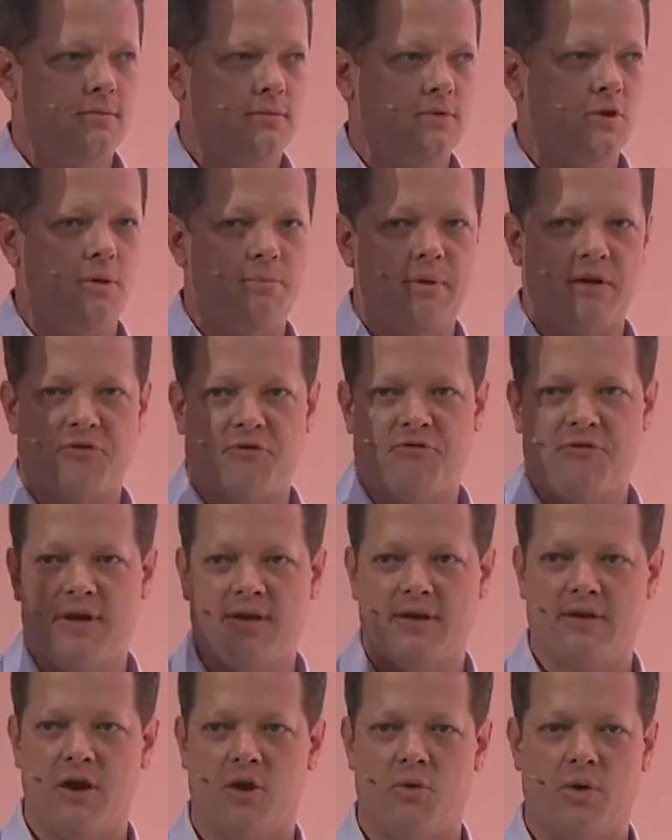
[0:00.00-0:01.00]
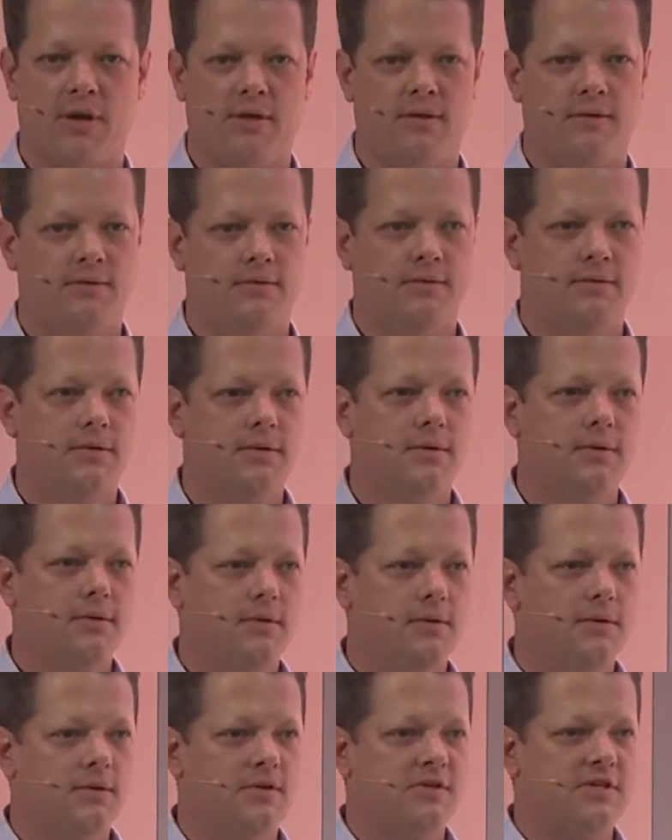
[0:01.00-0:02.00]
Nope, I've offended no one,
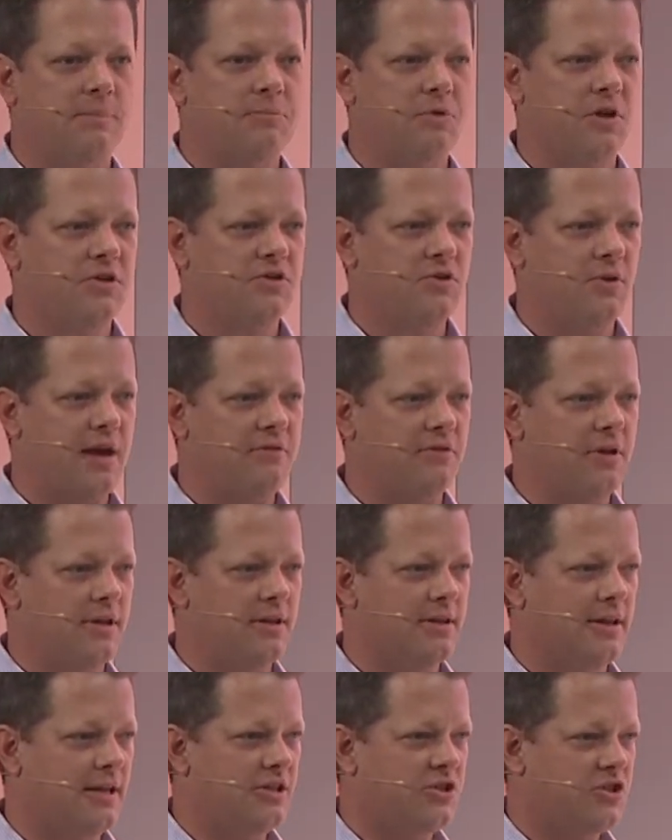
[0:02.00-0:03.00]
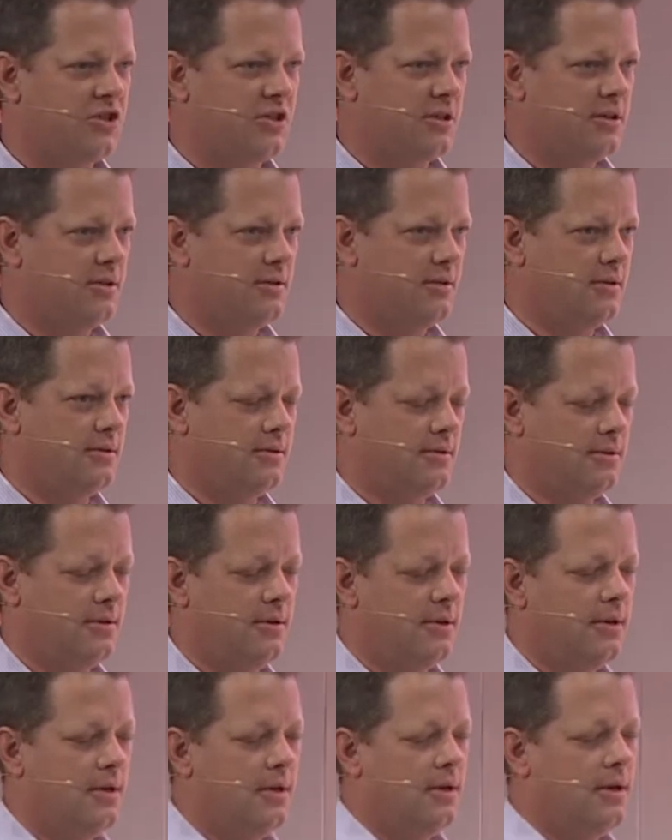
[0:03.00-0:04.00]
except those who haven't eaten lunch.
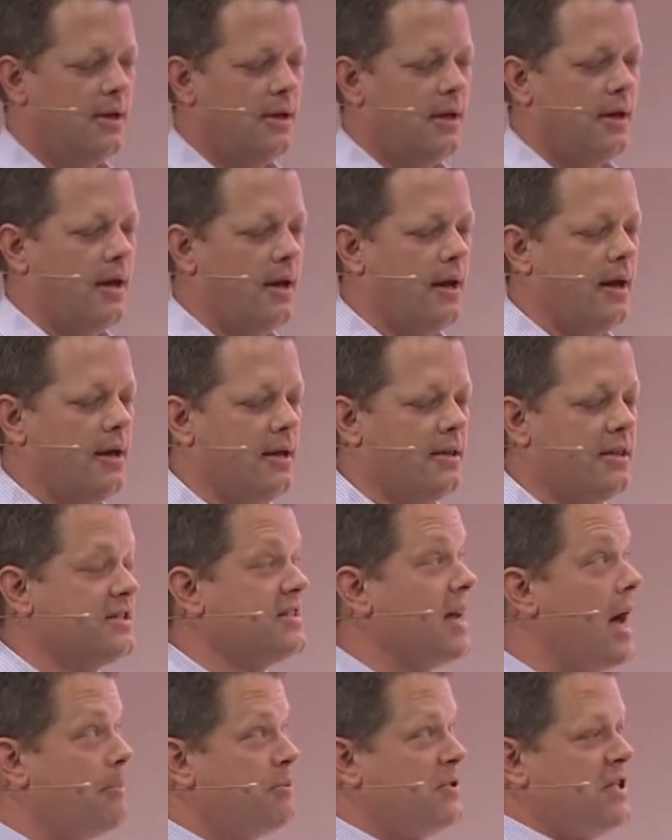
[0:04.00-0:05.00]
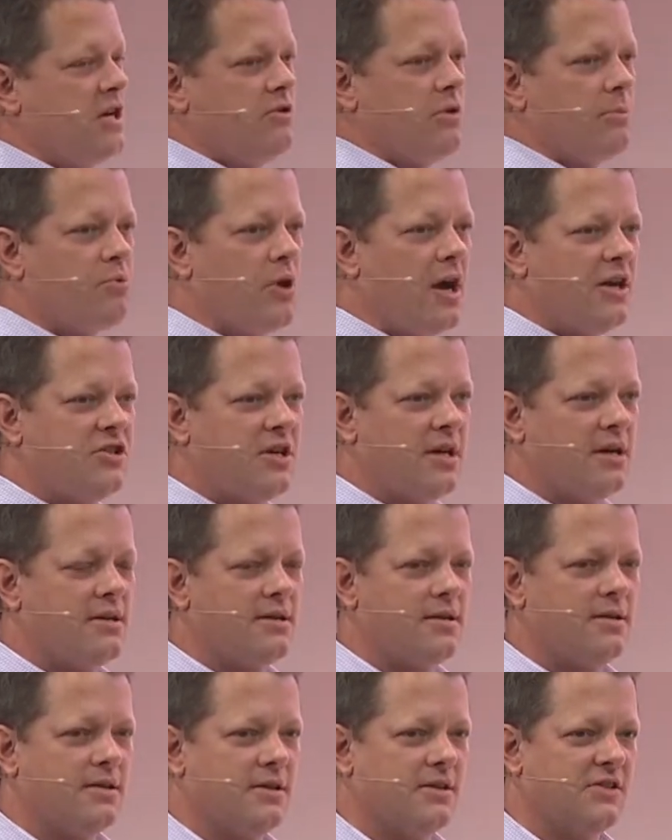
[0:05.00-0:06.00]
Uh, the top secret
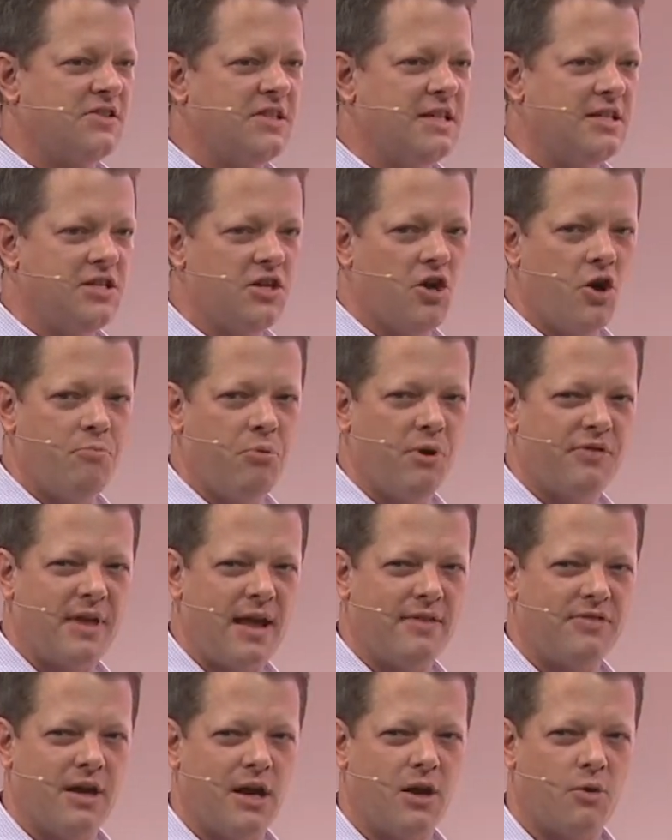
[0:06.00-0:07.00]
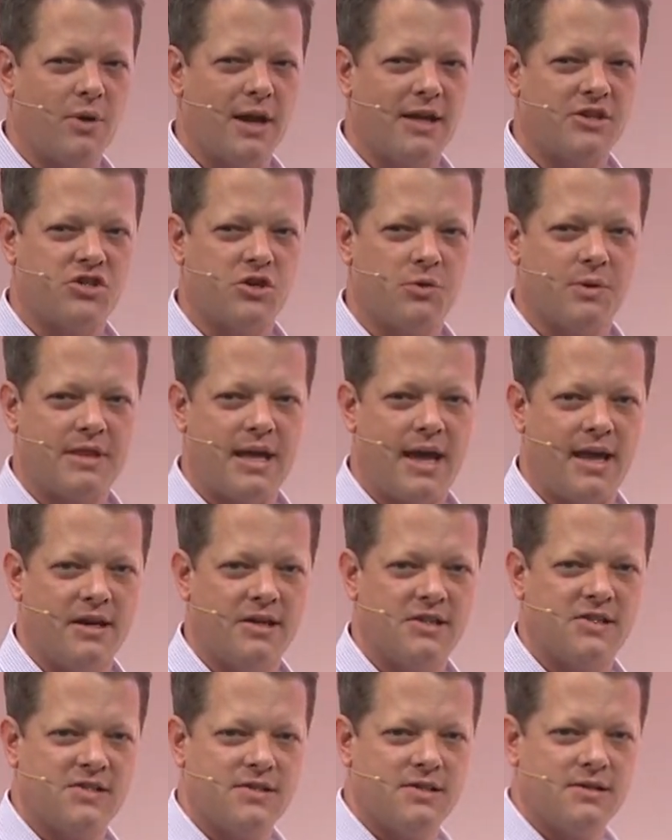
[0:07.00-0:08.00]
project, the CTO put that there. We're not sure what that
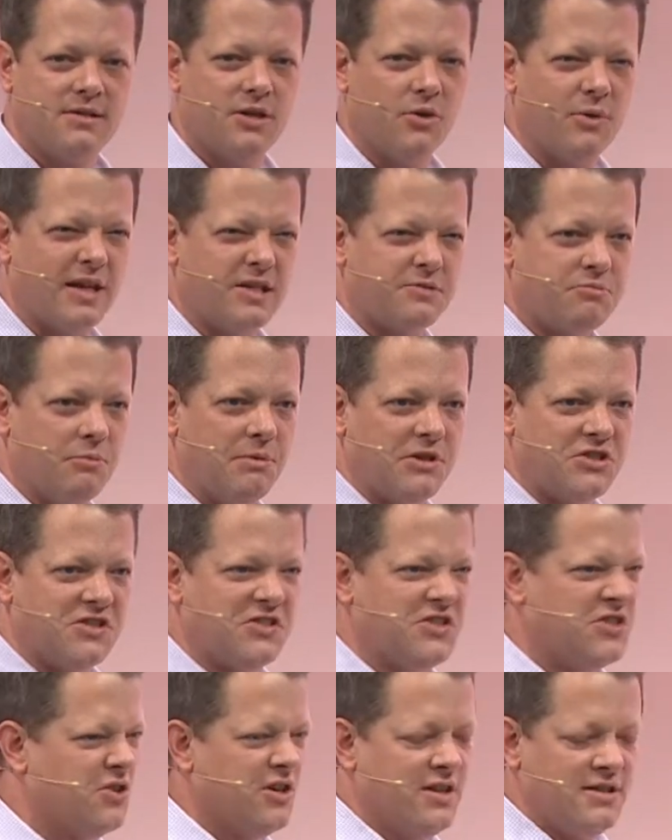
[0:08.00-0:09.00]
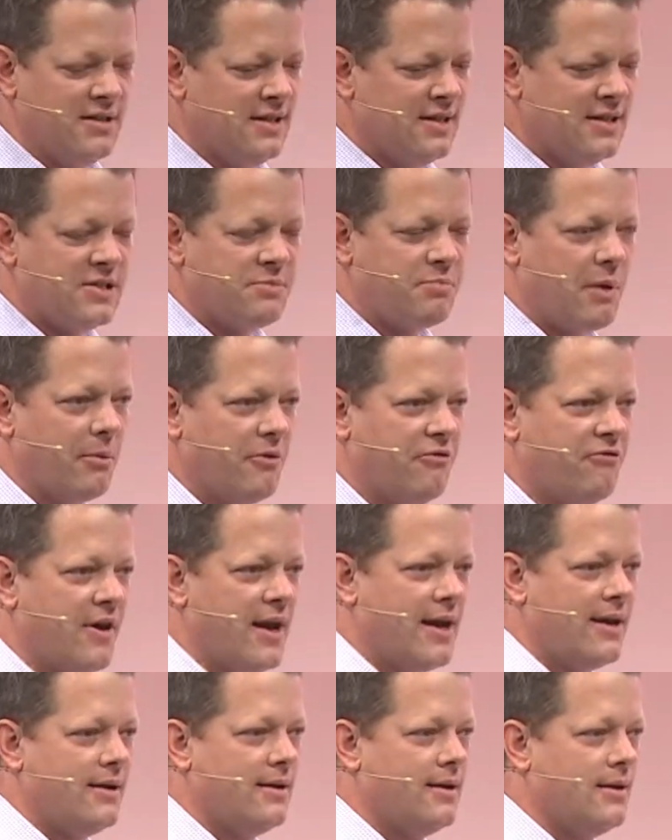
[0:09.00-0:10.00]
is. No one has permissions to it. It's probably
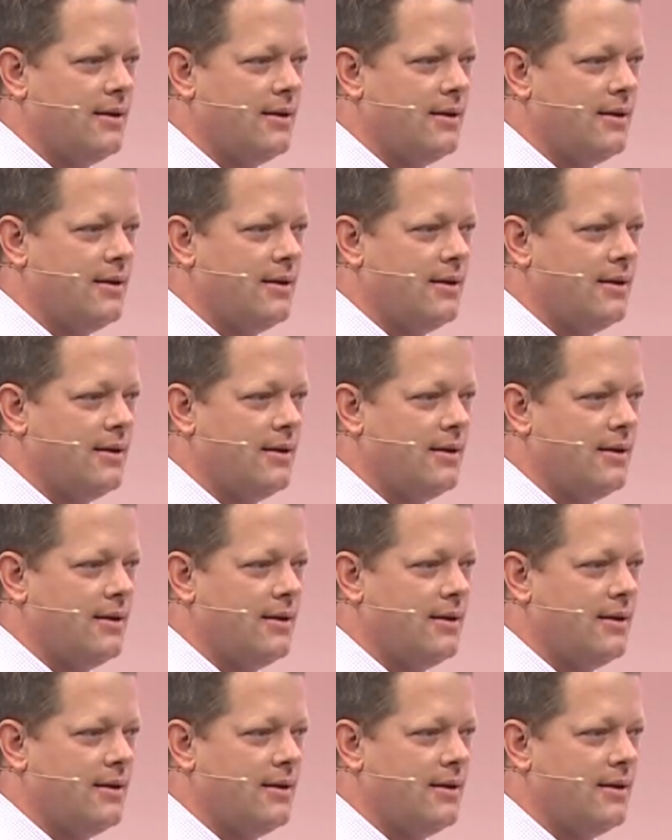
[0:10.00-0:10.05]
fine.